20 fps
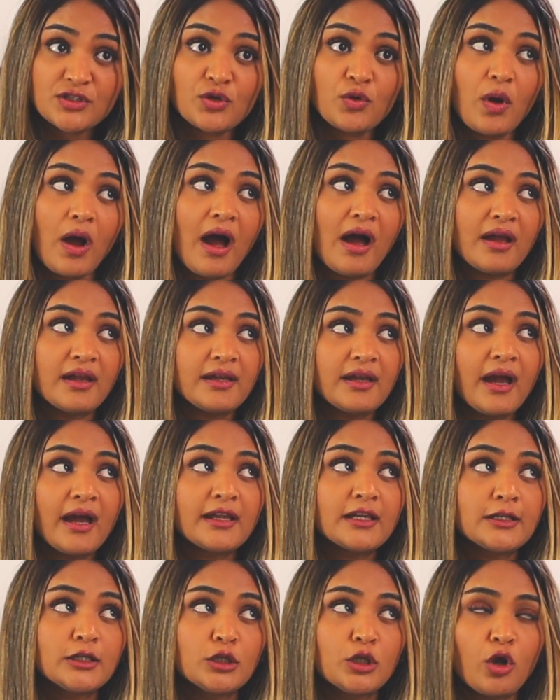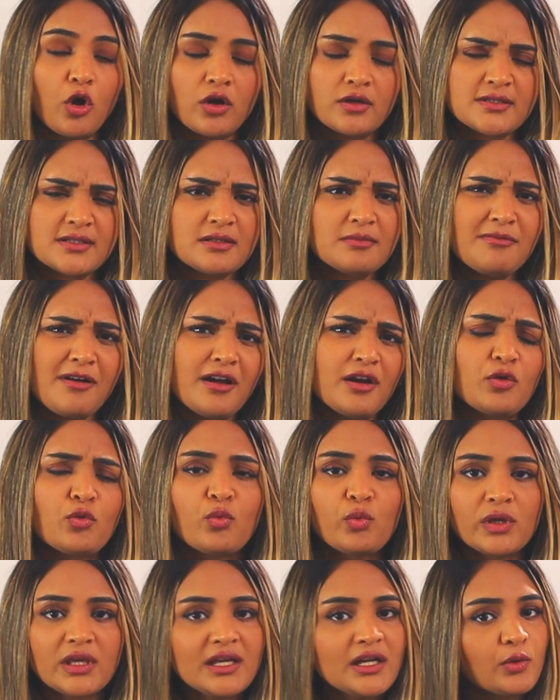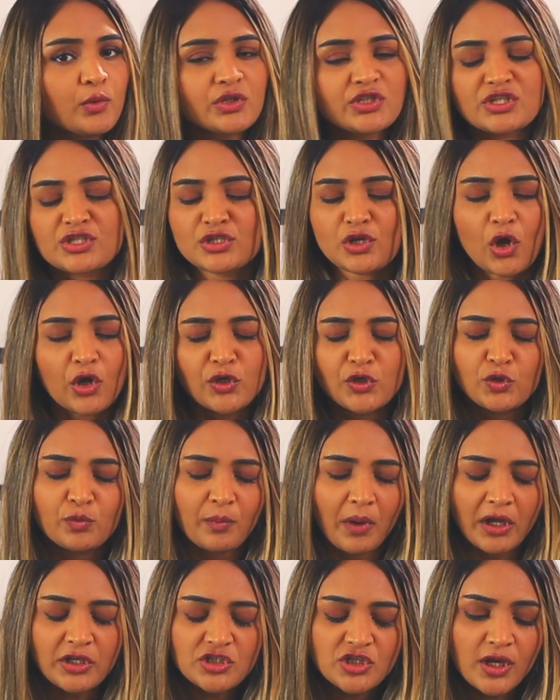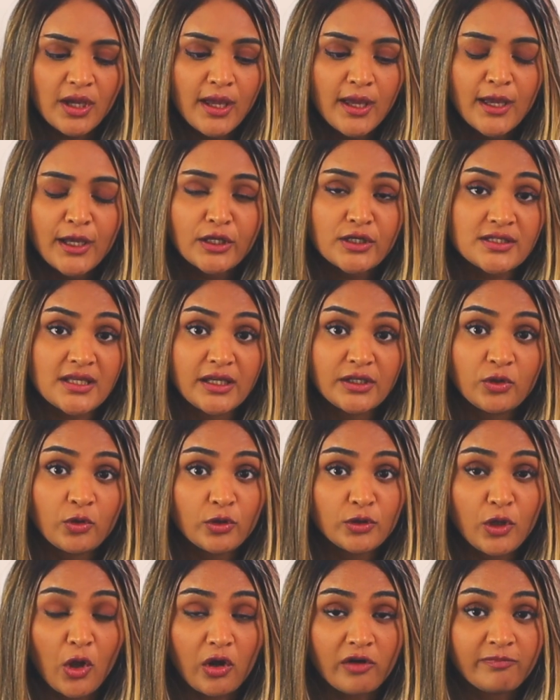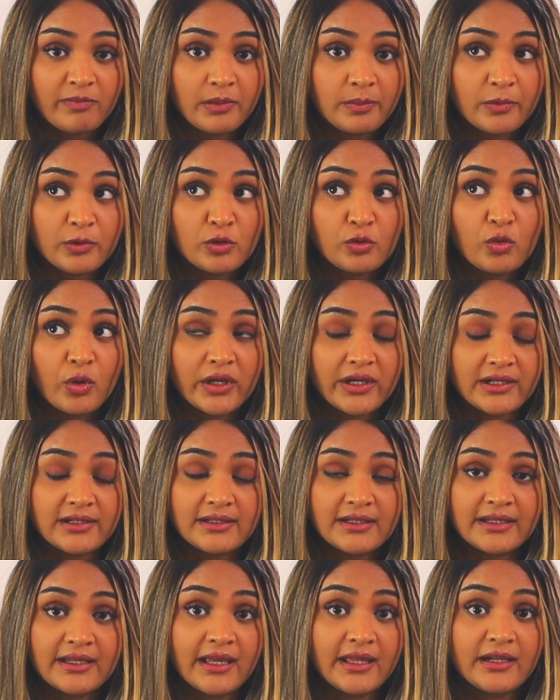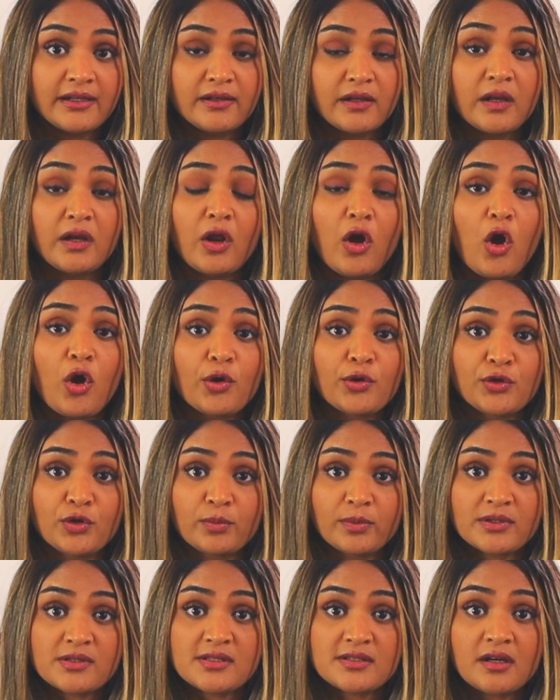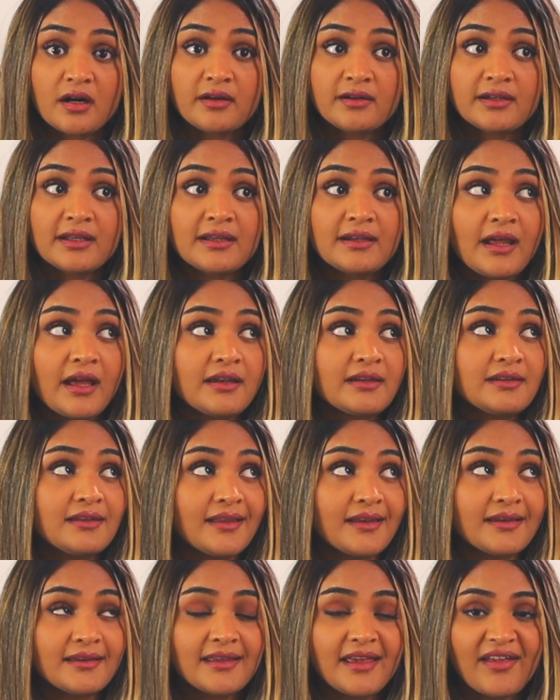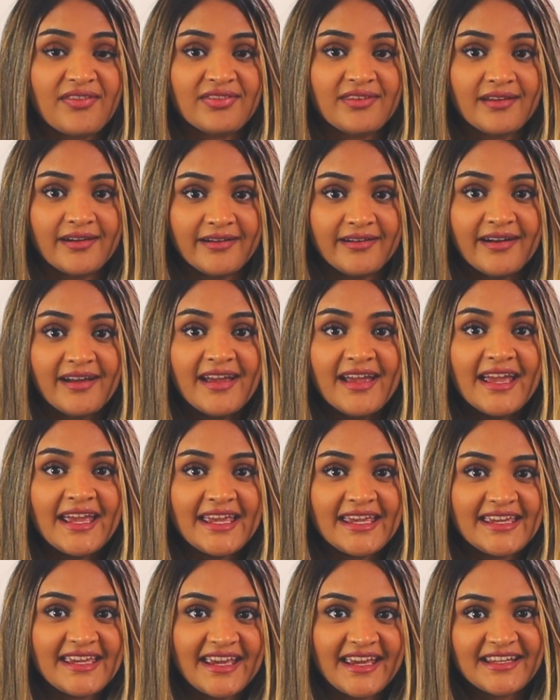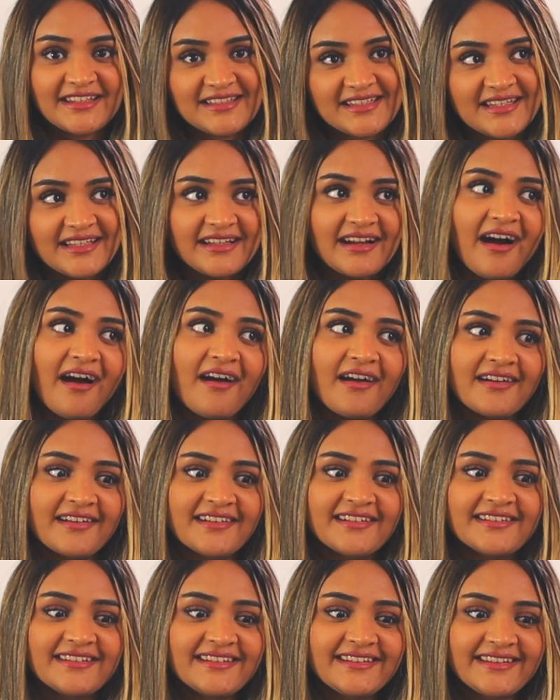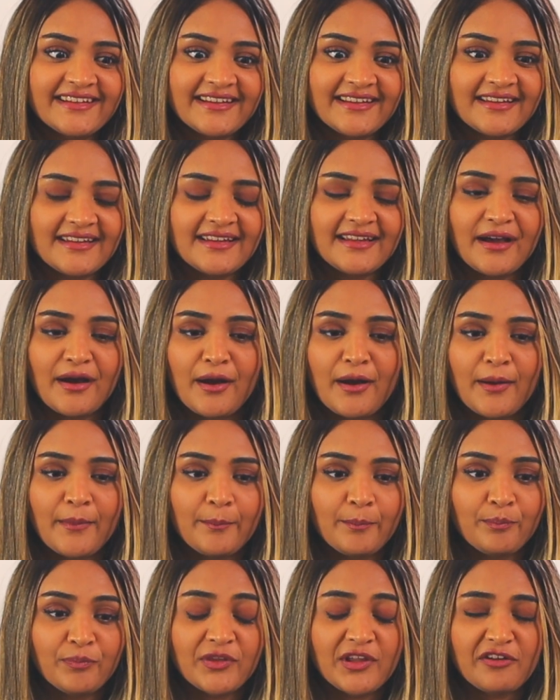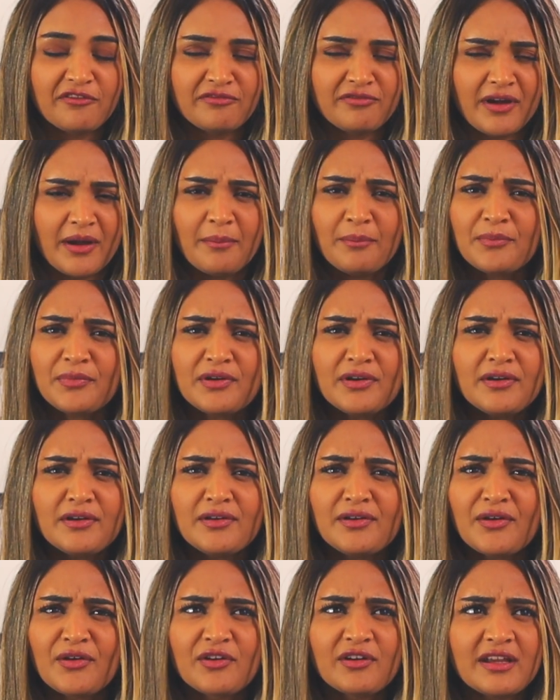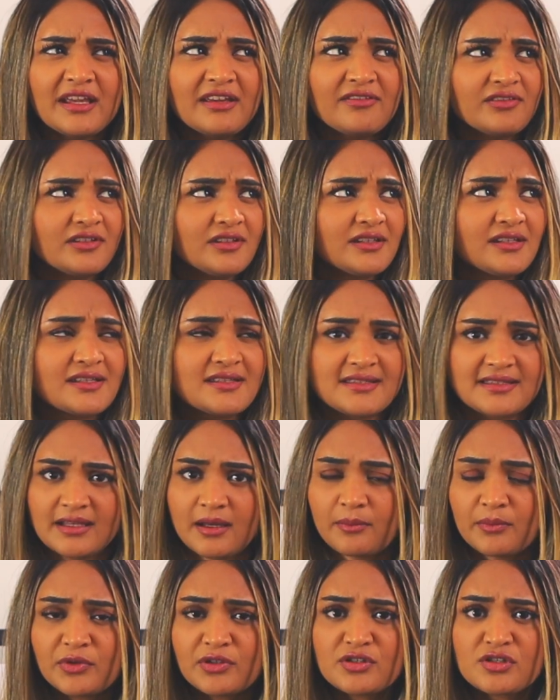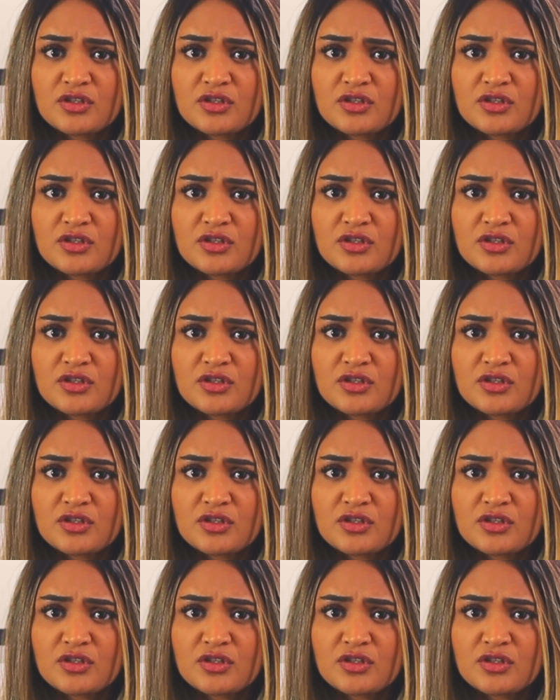So I had lost about a week, which is not too much, because I know a lot of people who had indicated an October start date and didn't get their EAD card until November or even December.